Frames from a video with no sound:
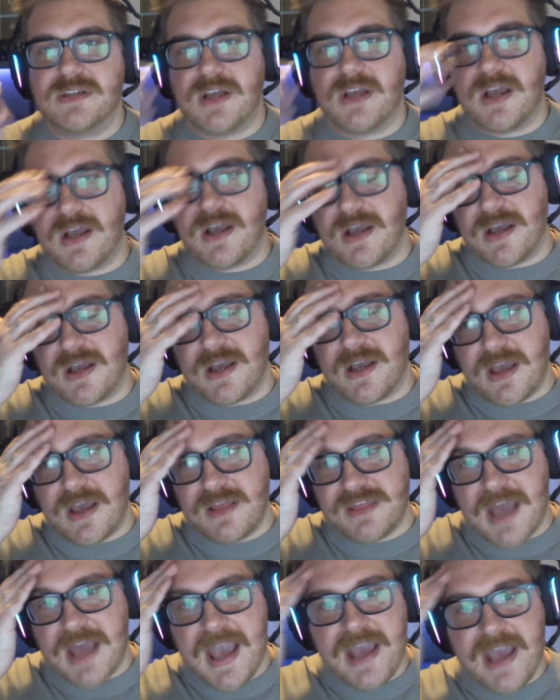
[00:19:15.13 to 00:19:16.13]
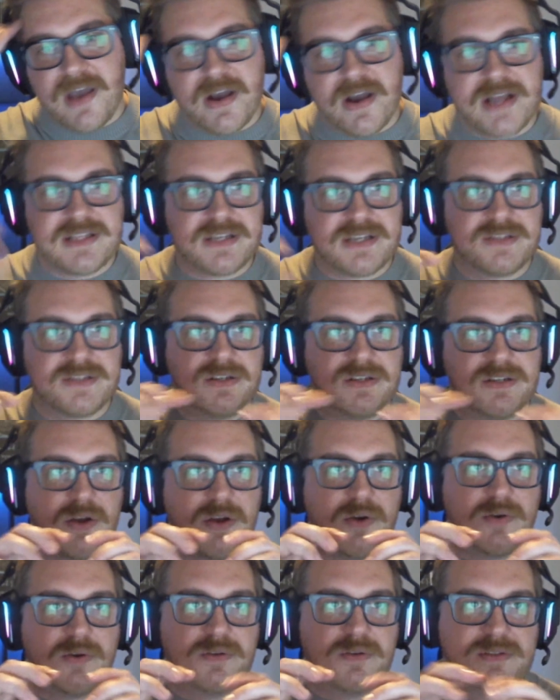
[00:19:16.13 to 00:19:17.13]
the AI doesn't
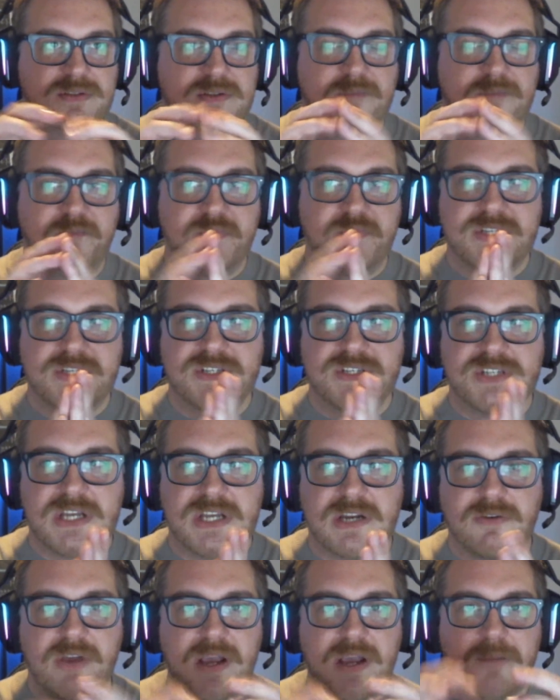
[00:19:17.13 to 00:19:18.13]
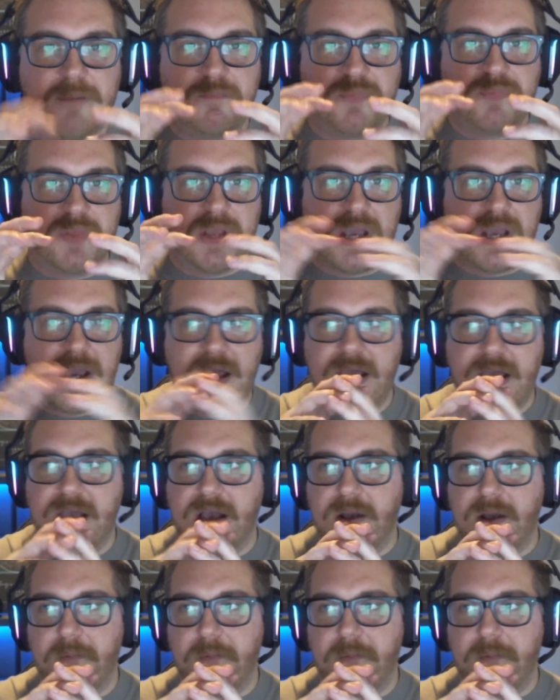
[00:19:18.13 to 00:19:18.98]
know to generate a